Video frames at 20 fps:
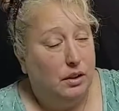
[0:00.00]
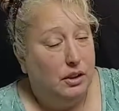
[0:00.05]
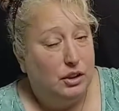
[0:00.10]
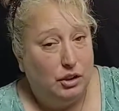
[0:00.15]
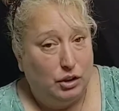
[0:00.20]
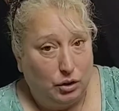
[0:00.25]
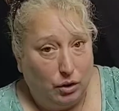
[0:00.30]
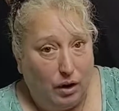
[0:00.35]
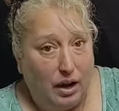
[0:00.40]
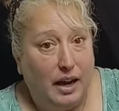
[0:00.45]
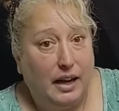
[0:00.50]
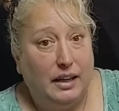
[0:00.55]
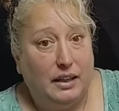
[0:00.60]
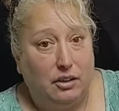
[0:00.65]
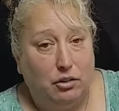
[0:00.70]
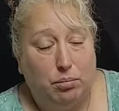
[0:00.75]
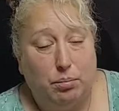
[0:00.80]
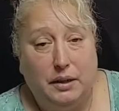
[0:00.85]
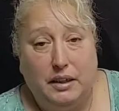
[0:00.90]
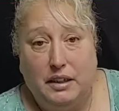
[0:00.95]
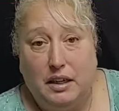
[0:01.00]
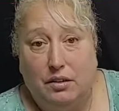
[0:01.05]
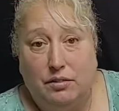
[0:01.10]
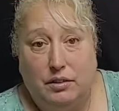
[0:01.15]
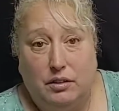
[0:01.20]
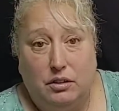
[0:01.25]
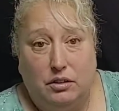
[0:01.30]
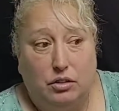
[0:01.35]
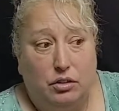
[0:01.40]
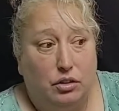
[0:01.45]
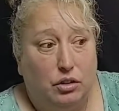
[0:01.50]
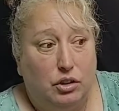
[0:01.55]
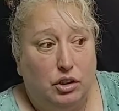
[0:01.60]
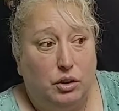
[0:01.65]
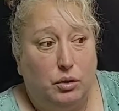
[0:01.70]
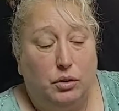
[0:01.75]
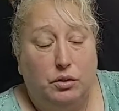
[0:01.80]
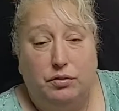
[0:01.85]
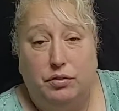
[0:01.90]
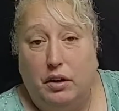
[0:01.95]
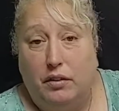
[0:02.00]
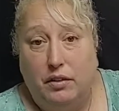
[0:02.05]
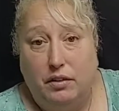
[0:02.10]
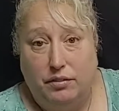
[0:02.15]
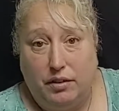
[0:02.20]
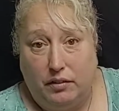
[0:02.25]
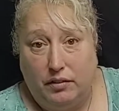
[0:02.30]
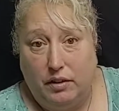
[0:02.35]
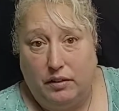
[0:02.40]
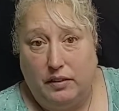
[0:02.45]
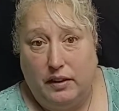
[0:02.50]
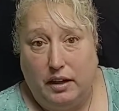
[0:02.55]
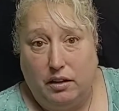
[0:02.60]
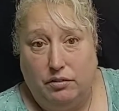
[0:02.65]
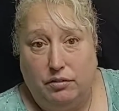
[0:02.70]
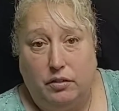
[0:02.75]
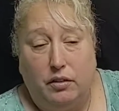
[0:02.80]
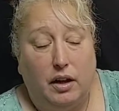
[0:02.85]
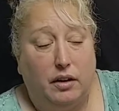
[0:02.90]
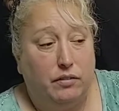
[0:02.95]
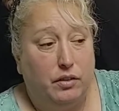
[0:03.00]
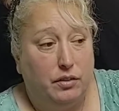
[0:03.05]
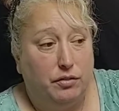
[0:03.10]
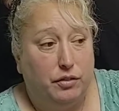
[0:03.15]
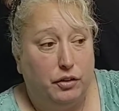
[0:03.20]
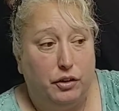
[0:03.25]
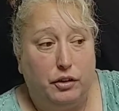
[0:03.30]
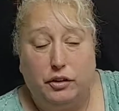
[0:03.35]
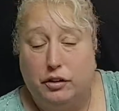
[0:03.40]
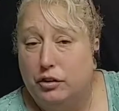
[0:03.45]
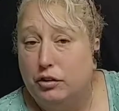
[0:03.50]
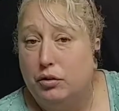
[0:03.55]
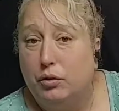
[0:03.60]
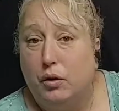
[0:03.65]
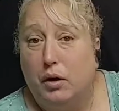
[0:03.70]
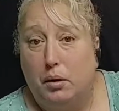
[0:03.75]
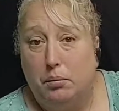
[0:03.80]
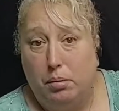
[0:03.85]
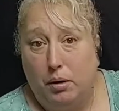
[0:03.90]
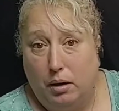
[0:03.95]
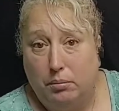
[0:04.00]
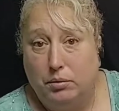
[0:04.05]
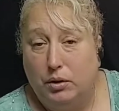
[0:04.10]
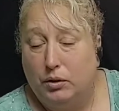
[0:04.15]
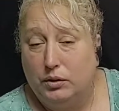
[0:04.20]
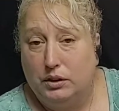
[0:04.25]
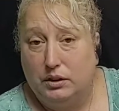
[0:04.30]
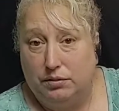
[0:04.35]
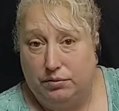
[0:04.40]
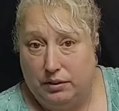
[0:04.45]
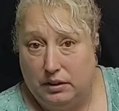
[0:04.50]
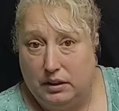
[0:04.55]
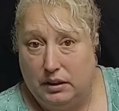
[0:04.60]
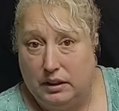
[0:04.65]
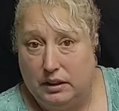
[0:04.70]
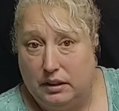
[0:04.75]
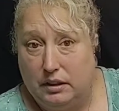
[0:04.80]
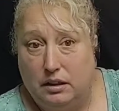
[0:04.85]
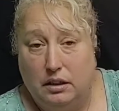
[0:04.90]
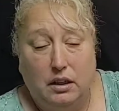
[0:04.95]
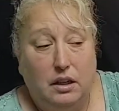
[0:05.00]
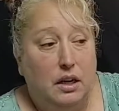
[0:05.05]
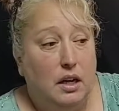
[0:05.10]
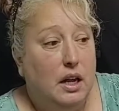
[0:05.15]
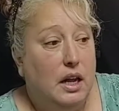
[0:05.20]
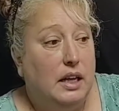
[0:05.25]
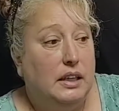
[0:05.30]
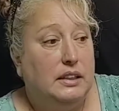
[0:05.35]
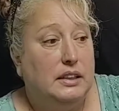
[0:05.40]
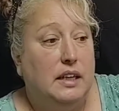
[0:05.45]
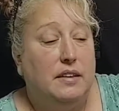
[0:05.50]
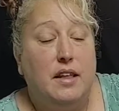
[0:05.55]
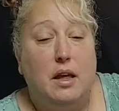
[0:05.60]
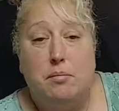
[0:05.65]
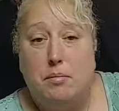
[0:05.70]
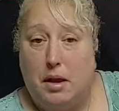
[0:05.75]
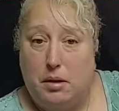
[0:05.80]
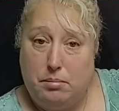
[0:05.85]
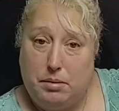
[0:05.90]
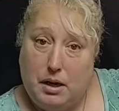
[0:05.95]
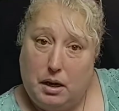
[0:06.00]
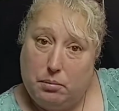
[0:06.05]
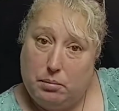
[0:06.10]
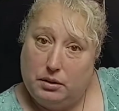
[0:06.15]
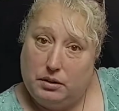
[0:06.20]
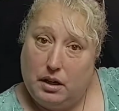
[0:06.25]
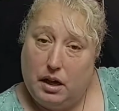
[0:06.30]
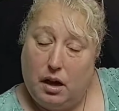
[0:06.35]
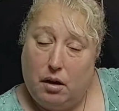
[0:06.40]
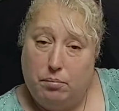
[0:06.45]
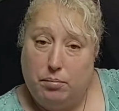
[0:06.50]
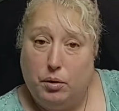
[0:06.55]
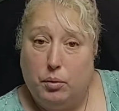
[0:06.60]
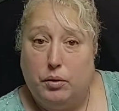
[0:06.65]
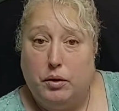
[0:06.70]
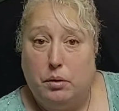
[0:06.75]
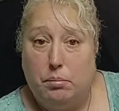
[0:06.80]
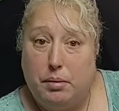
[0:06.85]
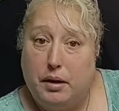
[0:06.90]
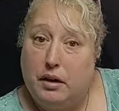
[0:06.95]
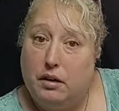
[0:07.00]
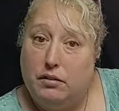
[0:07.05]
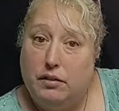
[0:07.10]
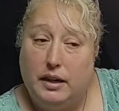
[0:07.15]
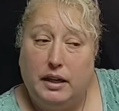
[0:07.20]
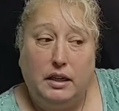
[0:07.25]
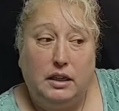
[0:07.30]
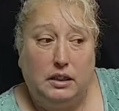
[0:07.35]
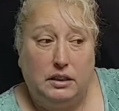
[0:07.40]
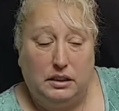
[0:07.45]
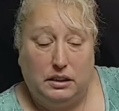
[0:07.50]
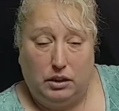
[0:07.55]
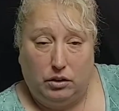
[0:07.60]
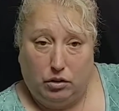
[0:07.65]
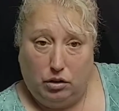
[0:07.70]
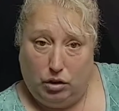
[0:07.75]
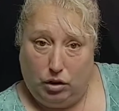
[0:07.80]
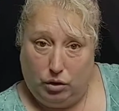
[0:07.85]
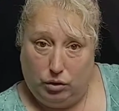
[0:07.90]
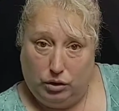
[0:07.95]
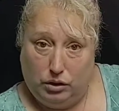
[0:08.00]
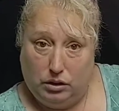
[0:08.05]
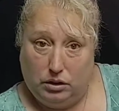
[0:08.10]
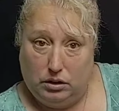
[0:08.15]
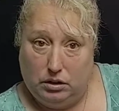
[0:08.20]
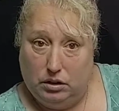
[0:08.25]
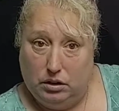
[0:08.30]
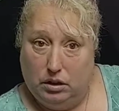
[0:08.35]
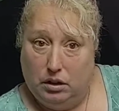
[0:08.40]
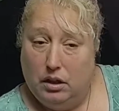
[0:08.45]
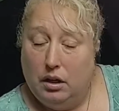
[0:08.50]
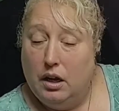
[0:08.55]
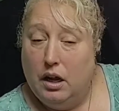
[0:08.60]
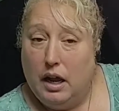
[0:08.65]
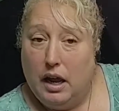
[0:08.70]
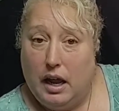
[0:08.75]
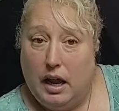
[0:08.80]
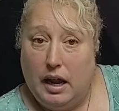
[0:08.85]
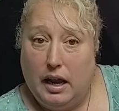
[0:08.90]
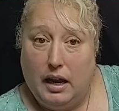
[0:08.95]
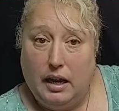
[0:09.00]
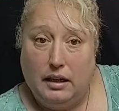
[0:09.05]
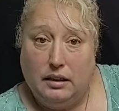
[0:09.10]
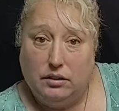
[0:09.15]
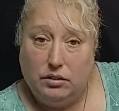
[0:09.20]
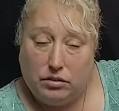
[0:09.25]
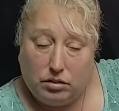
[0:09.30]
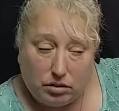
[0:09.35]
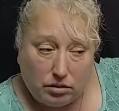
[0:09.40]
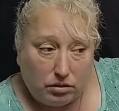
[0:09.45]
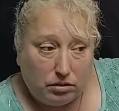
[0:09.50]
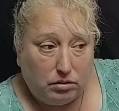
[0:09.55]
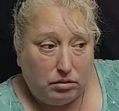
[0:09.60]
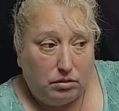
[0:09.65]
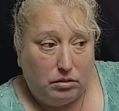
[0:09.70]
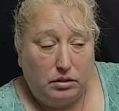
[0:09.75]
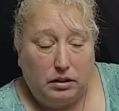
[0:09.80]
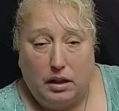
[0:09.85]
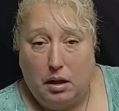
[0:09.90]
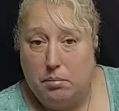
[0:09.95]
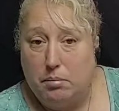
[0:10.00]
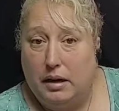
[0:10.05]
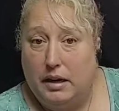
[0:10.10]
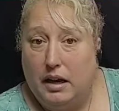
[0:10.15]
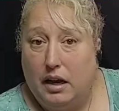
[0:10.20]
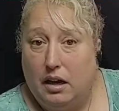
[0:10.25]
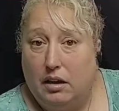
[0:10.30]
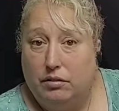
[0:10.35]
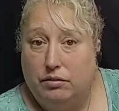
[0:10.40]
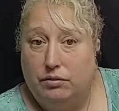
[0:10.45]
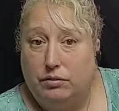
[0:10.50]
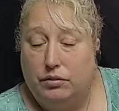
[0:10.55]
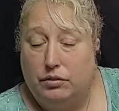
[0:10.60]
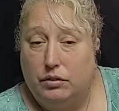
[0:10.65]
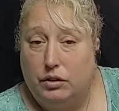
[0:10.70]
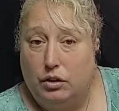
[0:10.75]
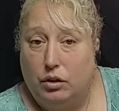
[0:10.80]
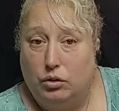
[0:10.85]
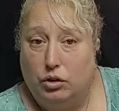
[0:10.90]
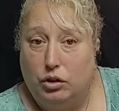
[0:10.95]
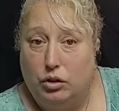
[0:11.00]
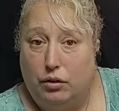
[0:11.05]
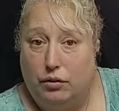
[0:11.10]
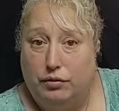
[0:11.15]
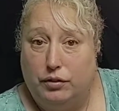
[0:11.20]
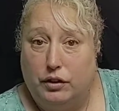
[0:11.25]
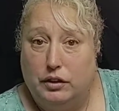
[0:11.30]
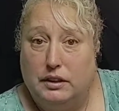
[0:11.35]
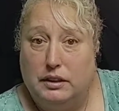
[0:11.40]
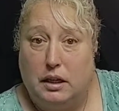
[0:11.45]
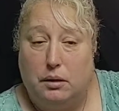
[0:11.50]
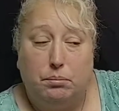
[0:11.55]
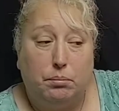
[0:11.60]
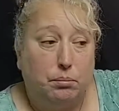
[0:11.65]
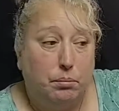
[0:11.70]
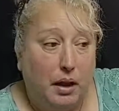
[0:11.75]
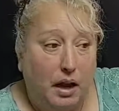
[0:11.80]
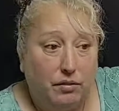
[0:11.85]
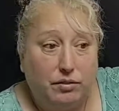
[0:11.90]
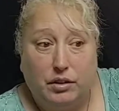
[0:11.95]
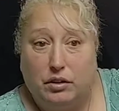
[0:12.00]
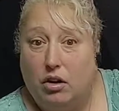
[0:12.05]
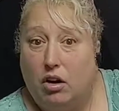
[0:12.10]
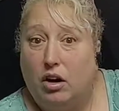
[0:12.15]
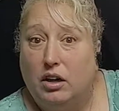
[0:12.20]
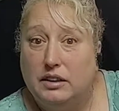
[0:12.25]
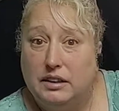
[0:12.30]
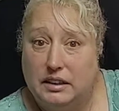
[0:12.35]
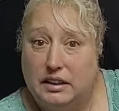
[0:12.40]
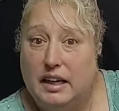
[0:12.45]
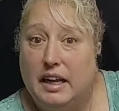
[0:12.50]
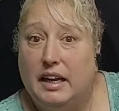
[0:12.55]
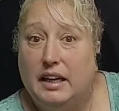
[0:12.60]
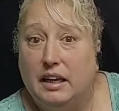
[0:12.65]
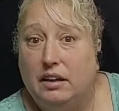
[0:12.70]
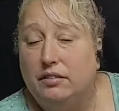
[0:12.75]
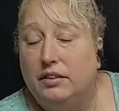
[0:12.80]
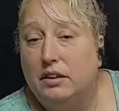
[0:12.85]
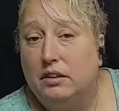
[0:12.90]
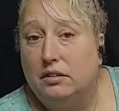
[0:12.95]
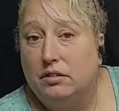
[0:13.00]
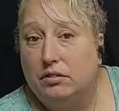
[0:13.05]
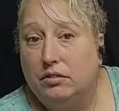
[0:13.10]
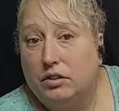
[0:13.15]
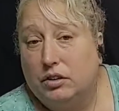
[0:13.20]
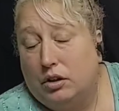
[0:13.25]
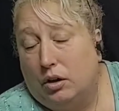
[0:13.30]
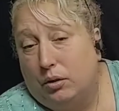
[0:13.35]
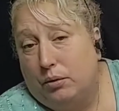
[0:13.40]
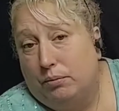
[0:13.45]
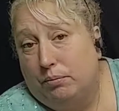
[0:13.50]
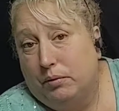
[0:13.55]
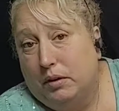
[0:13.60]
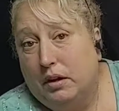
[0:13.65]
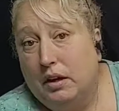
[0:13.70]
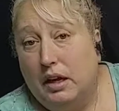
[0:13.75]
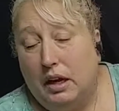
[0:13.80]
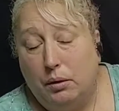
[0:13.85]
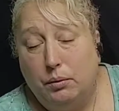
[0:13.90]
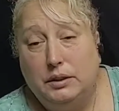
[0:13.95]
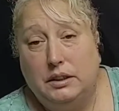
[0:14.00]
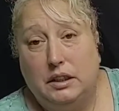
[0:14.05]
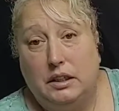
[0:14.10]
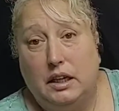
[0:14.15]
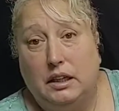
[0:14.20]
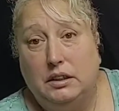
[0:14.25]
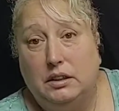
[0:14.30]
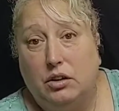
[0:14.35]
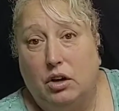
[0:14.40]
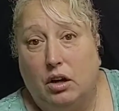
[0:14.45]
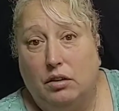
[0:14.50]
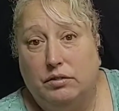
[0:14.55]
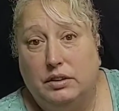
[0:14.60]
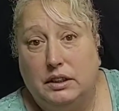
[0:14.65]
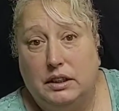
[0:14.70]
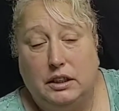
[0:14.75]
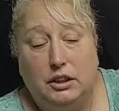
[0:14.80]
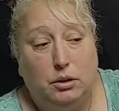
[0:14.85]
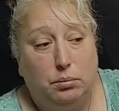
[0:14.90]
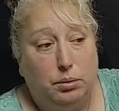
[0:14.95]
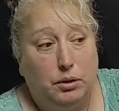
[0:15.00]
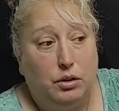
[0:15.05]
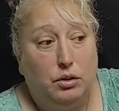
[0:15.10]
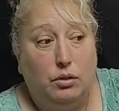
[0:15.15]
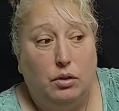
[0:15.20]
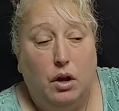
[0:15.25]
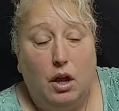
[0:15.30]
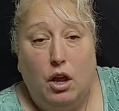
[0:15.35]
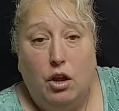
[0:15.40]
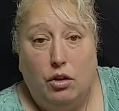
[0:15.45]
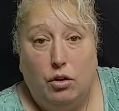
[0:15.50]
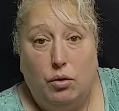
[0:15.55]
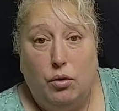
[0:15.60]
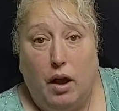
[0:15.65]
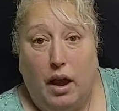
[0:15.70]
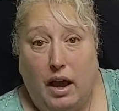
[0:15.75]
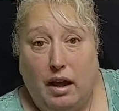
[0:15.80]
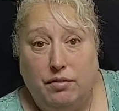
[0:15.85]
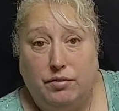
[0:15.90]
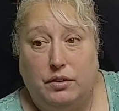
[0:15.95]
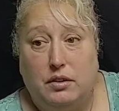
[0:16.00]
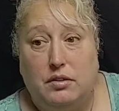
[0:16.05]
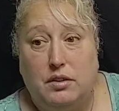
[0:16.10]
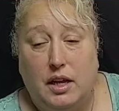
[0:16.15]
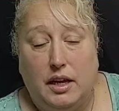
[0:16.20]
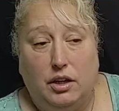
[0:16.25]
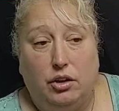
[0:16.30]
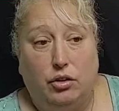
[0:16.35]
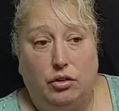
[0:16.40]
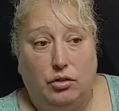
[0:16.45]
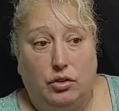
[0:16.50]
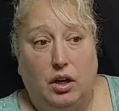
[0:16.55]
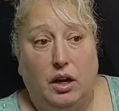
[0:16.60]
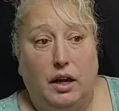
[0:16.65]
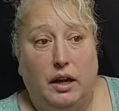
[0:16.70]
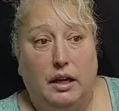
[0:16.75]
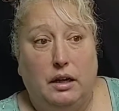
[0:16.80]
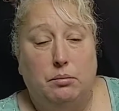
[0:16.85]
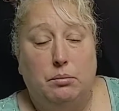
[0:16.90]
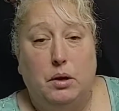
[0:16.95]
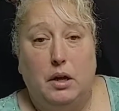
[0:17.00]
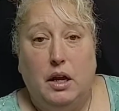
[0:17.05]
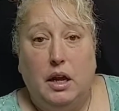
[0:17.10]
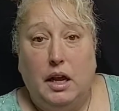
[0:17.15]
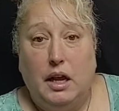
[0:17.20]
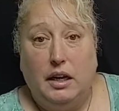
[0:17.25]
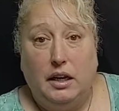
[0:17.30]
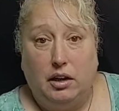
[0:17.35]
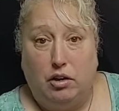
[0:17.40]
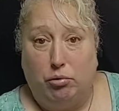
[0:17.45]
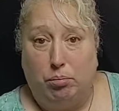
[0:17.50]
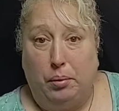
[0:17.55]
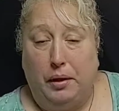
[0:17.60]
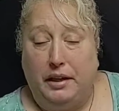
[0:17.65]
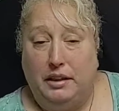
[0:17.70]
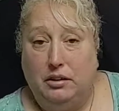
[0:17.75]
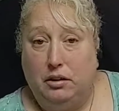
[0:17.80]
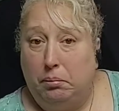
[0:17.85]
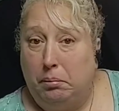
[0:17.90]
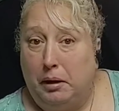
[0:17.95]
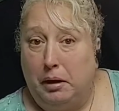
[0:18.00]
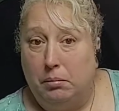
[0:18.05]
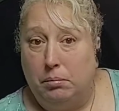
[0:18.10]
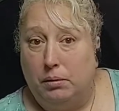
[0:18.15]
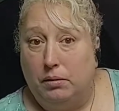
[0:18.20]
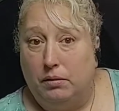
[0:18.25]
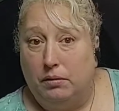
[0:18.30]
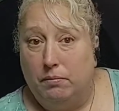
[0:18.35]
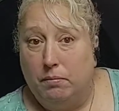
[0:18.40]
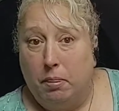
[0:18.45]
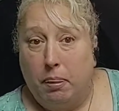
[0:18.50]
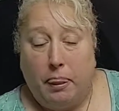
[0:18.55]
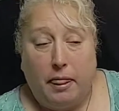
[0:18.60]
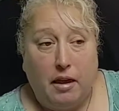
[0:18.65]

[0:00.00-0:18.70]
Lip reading: So I explained everything to her, and she was very, very thankful. I referred her to our Palm Coast affiliate and said they might be able to help you with a better rate because they're closer, and they might have, chauffeurs that have the cars in that area. So it was a nice conversation, but you have to take your time and explain to people.